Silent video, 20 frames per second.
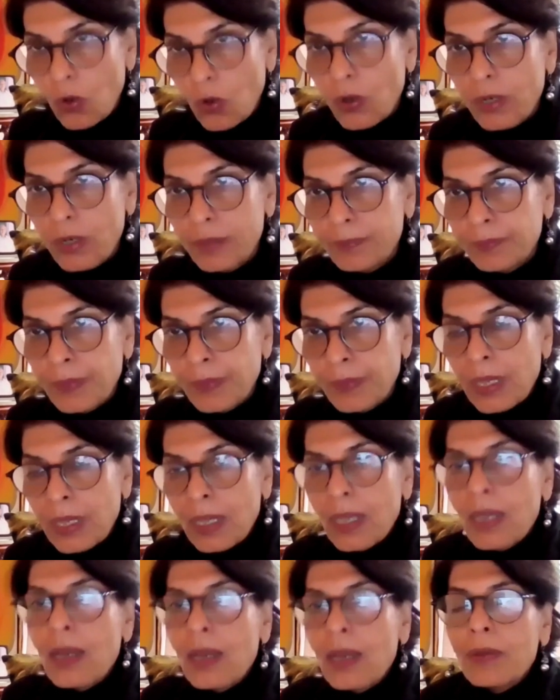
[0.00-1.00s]
corn,
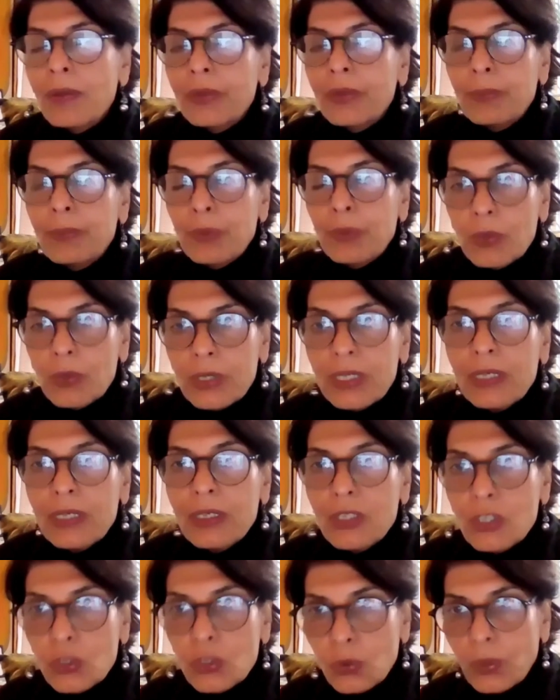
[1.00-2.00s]
the
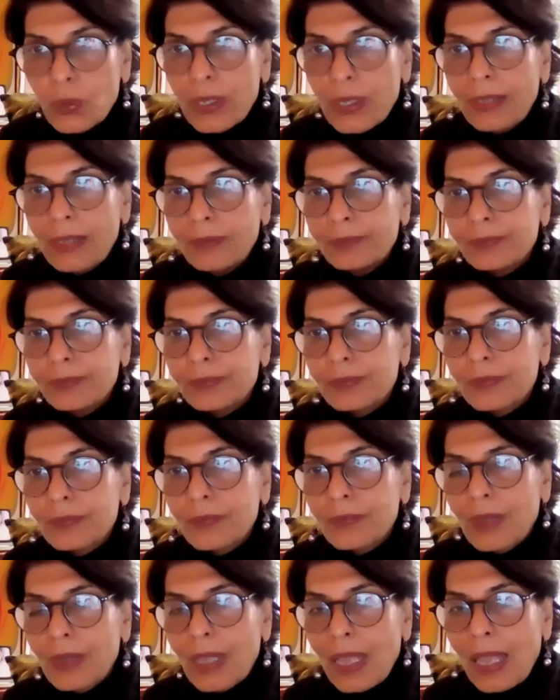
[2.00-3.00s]
protein in soya,
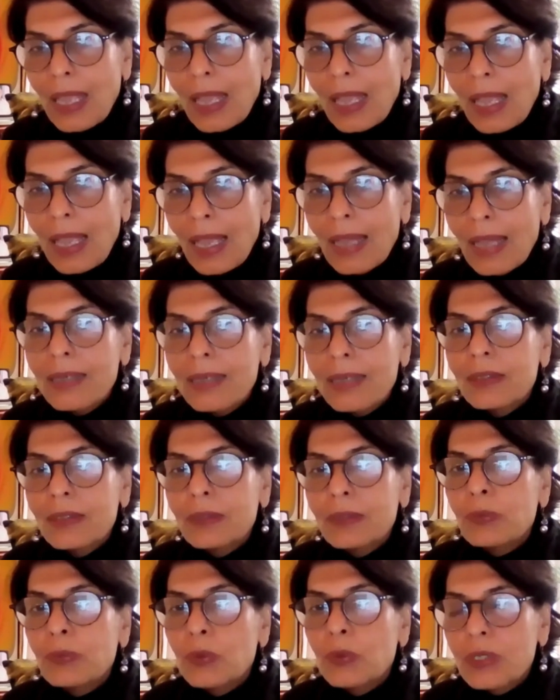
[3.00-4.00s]
and
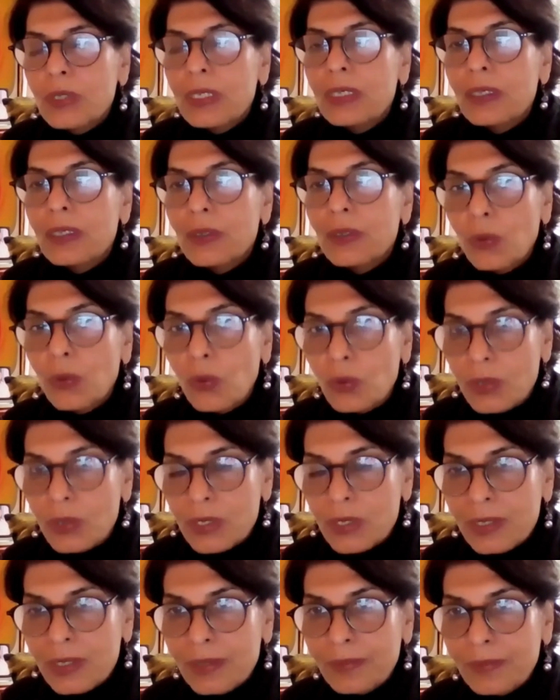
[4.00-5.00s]
the protein in
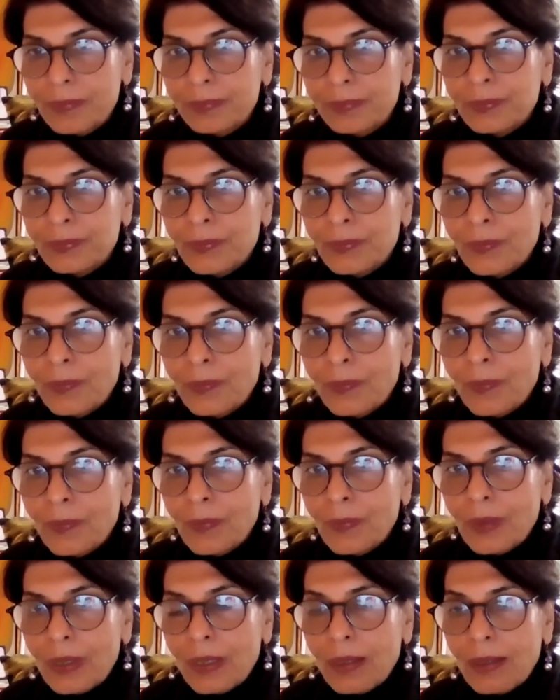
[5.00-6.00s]
oats.
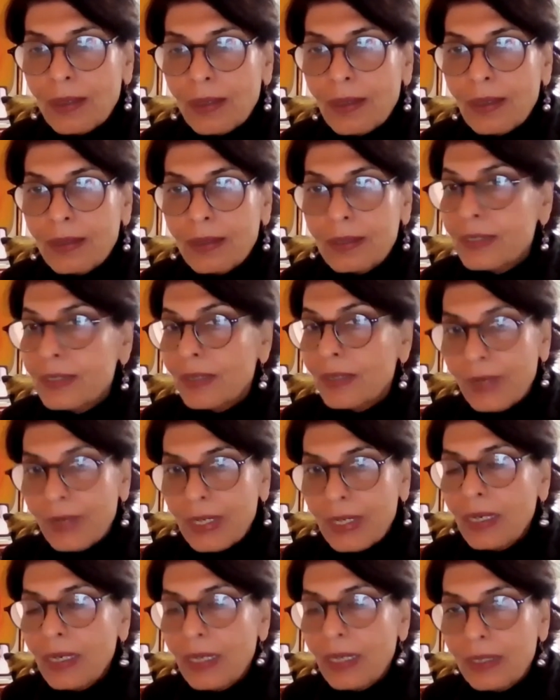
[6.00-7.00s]
These are
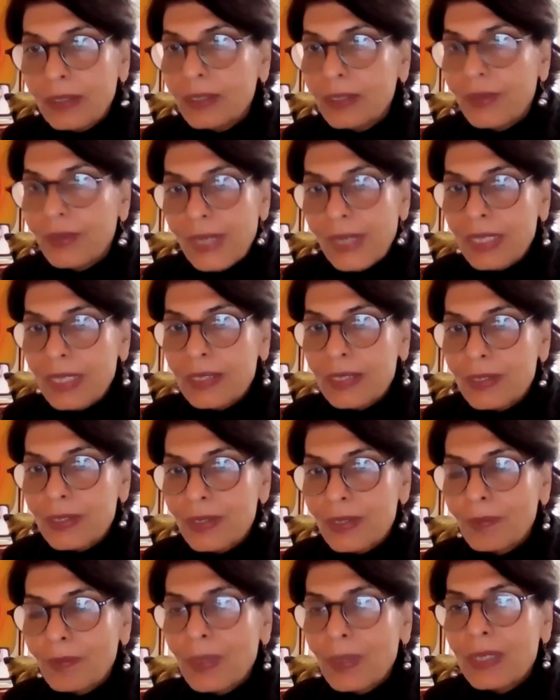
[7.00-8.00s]
very healthy
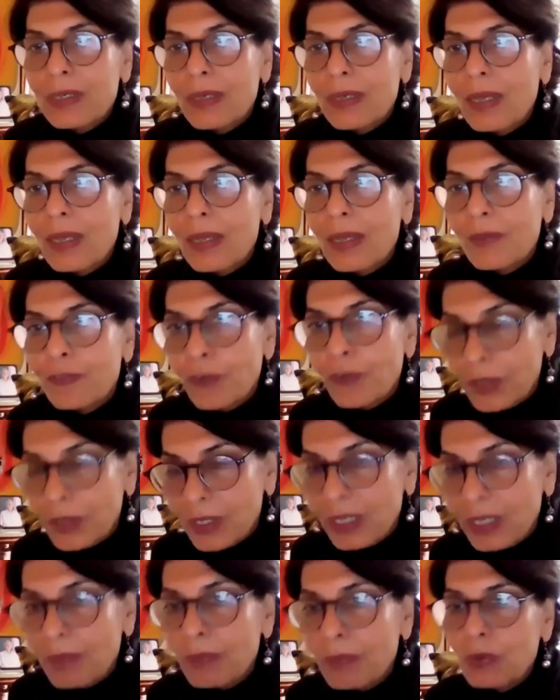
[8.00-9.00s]
grains, but for
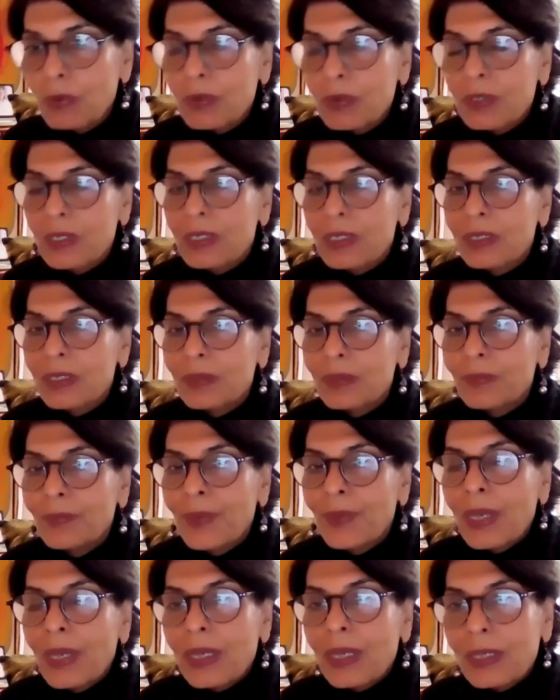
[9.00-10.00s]
the immune
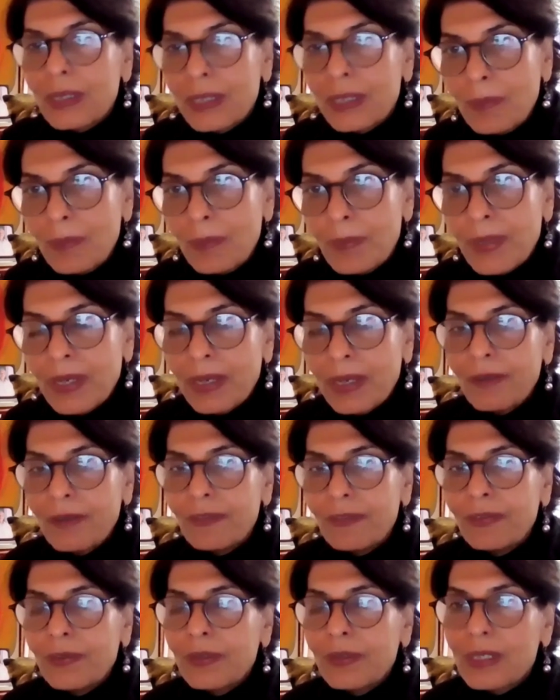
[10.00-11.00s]
system, they
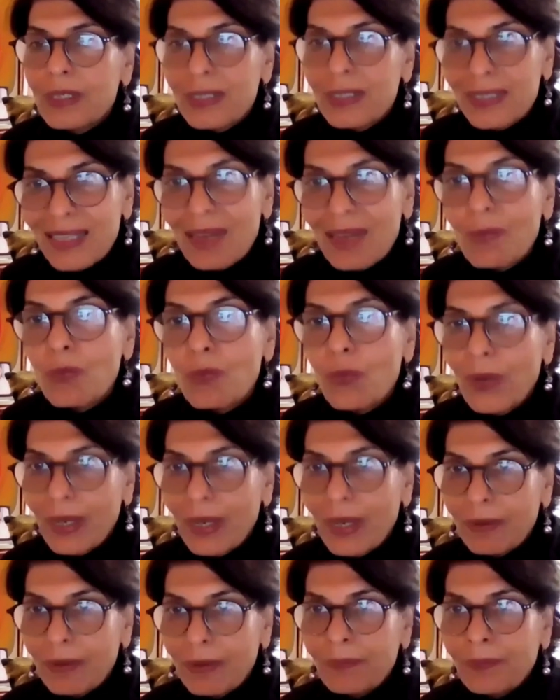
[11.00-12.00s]
behave the same
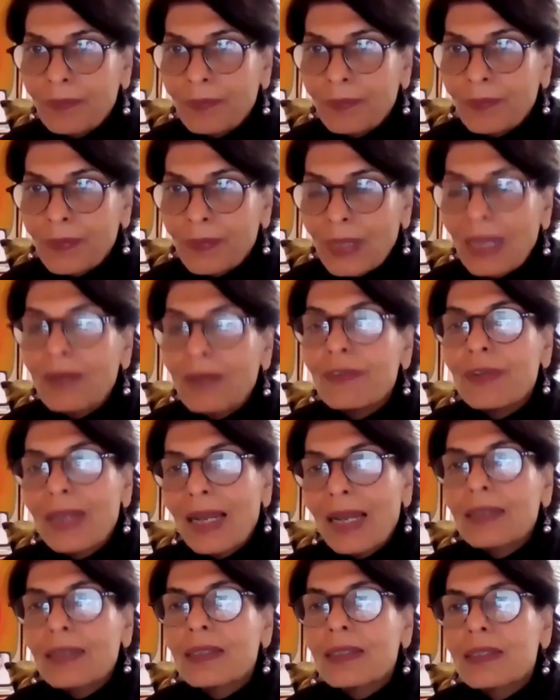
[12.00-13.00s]
way and
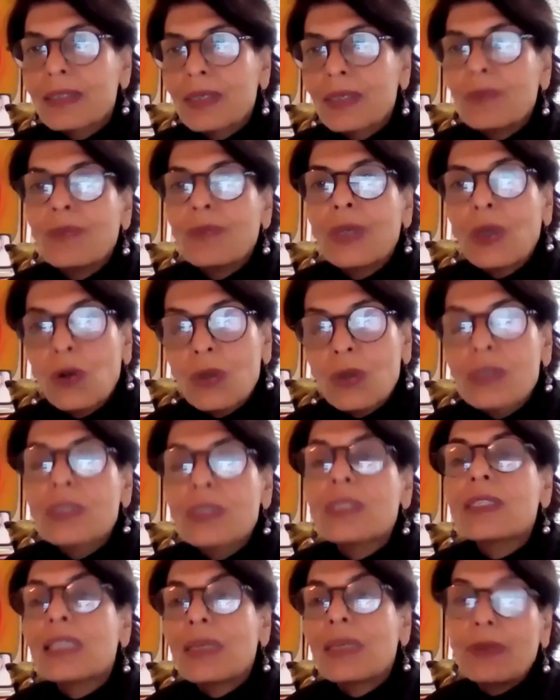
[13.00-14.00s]
react the same way, cause
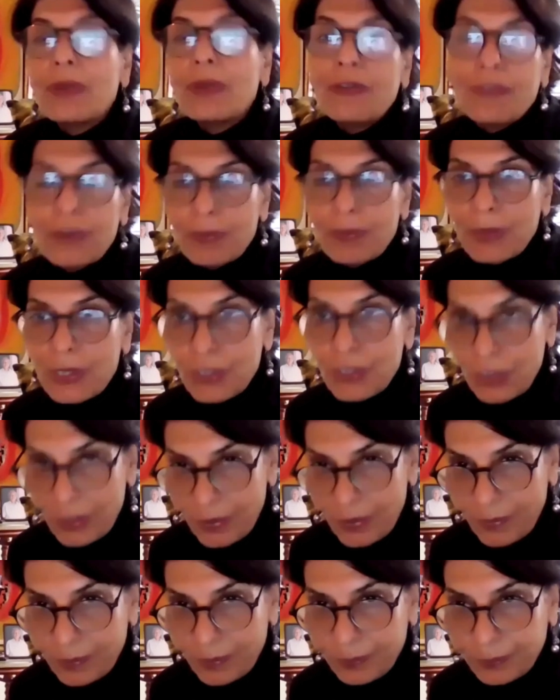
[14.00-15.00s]
the same
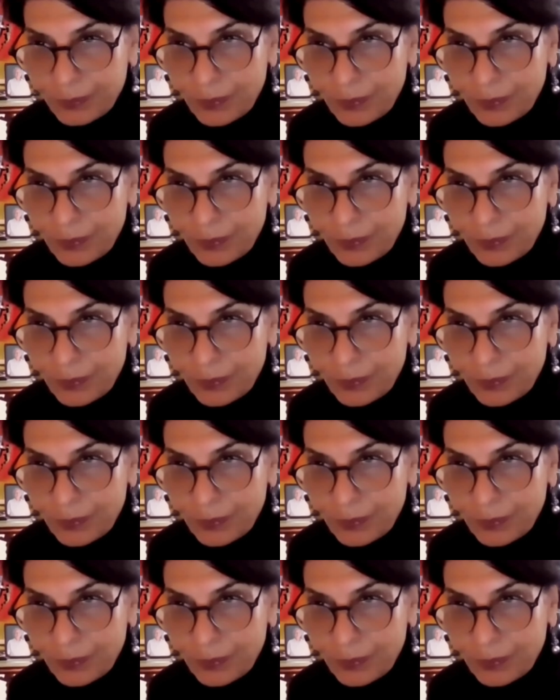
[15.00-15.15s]
inflammation.